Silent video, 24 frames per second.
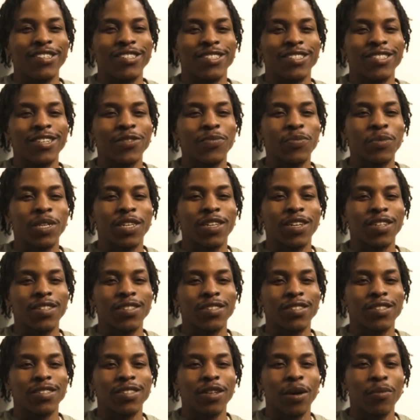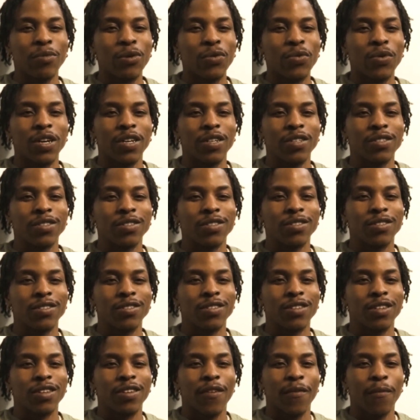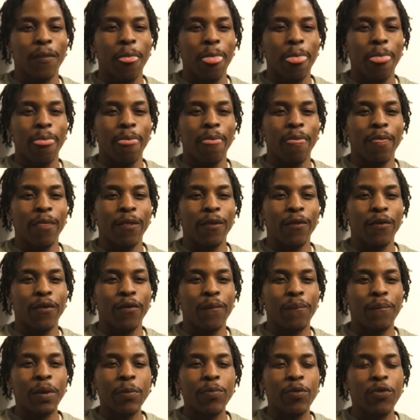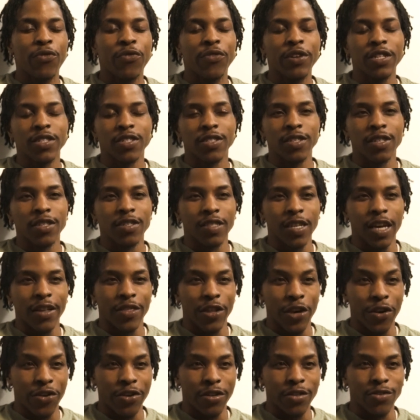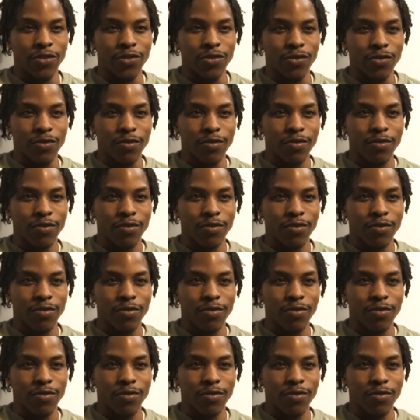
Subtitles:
Just because, number one, people finish things that they're into.